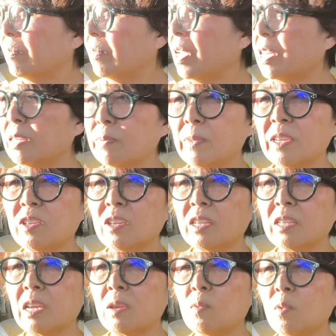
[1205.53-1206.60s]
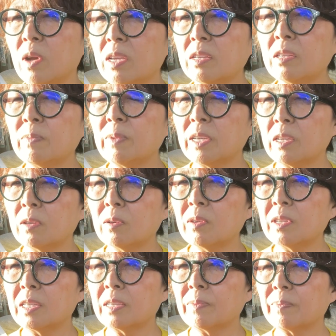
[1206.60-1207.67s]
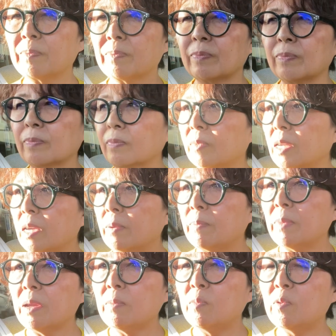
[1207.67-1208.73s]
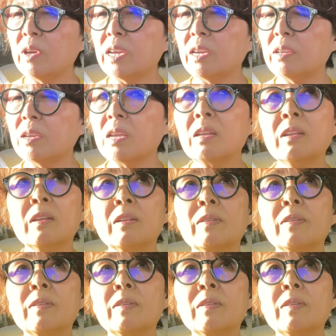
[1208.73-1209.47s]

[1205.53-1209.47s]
as much as I want because my brain